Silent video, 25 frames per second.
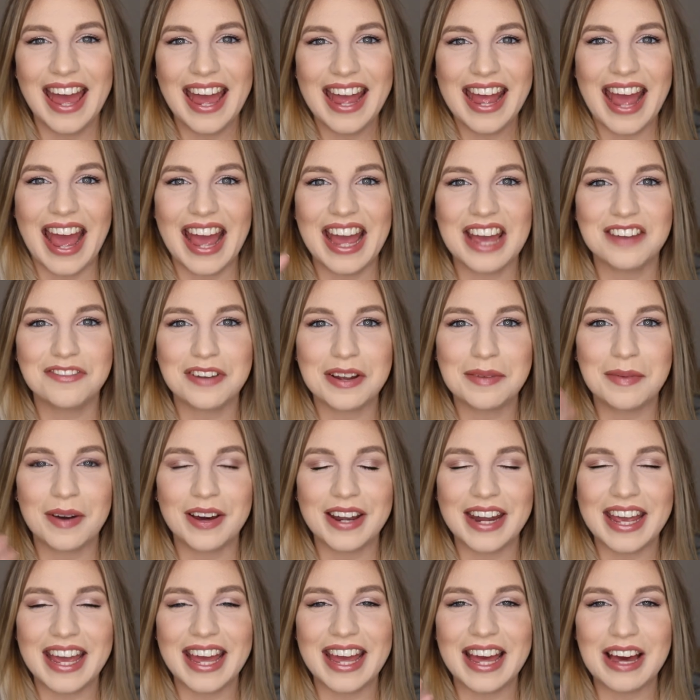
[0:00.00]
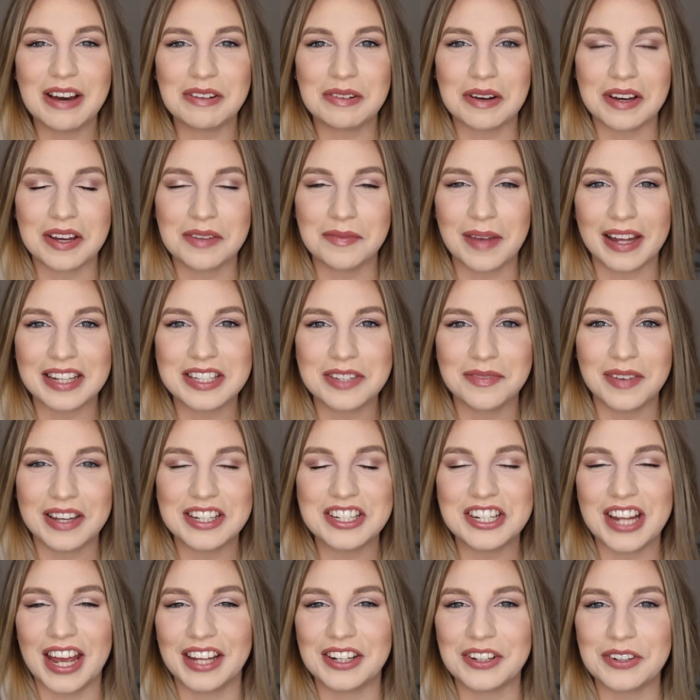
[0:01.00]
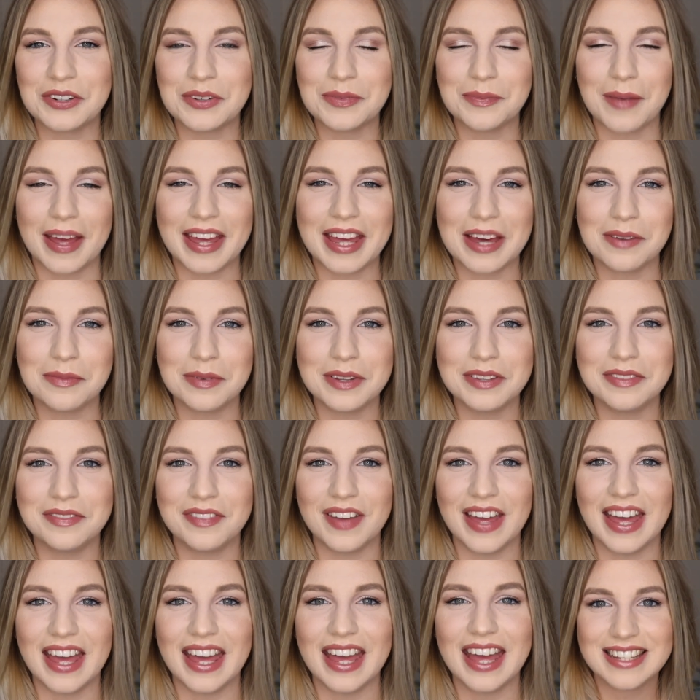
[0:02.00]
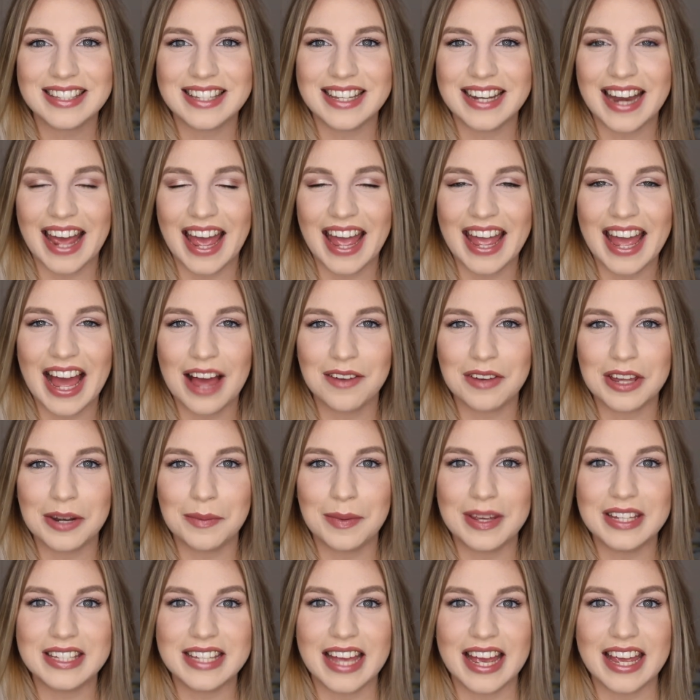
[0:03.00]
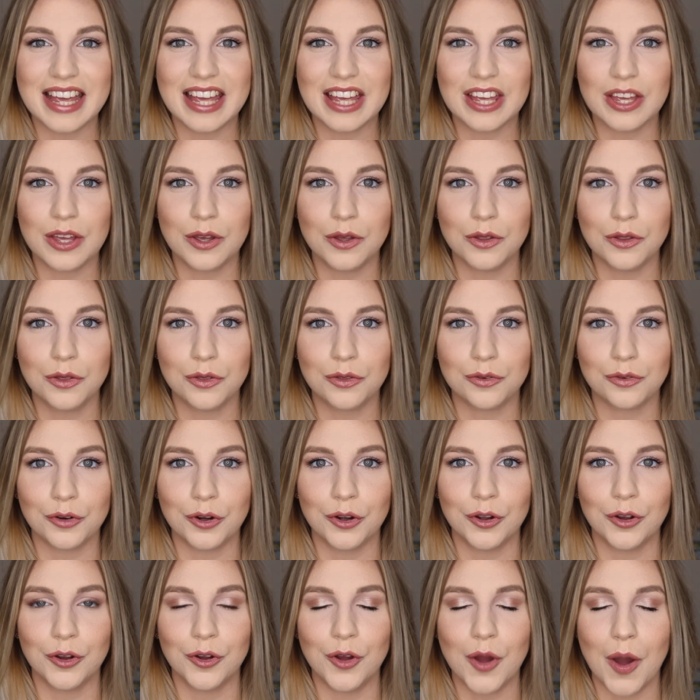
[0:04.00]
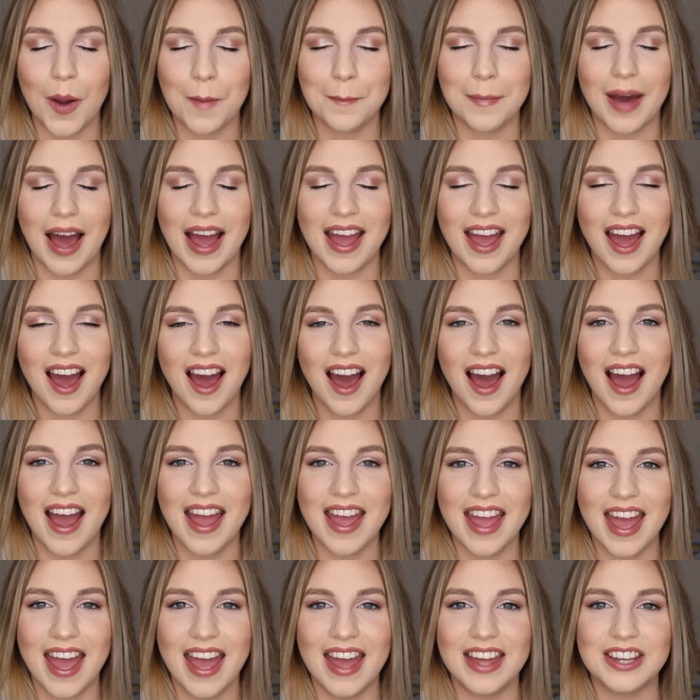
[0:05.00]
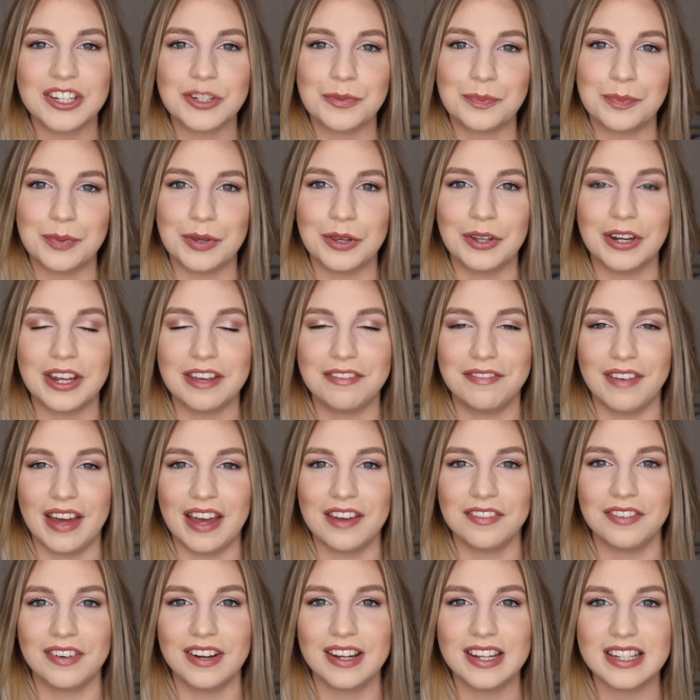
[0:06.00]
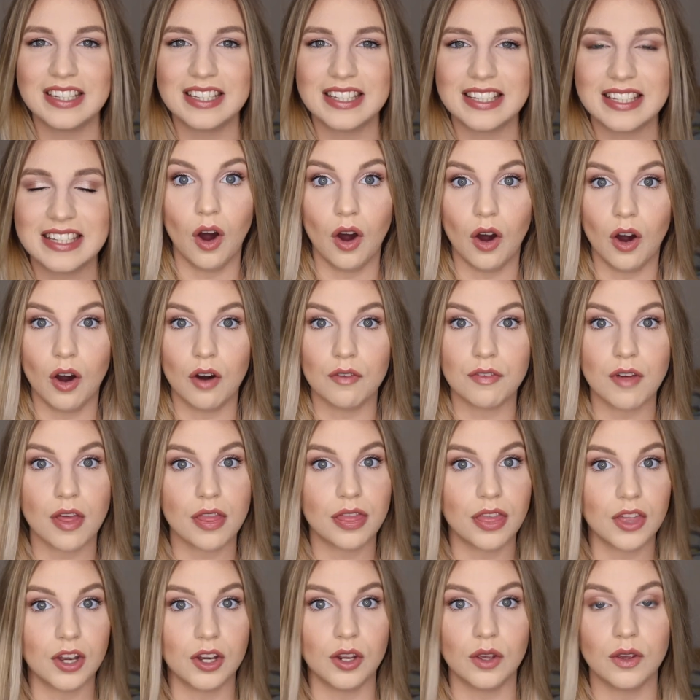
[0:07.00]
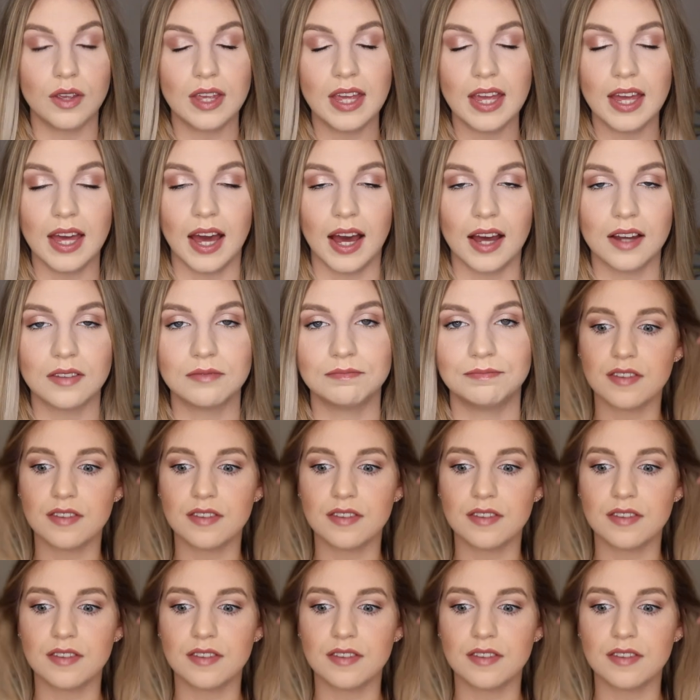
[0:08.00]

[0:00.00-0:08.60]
Hey everybody, welcome back to my channel, Makeup with V. Today I'm going to be taking you through my high-end beauty favorites of the new year.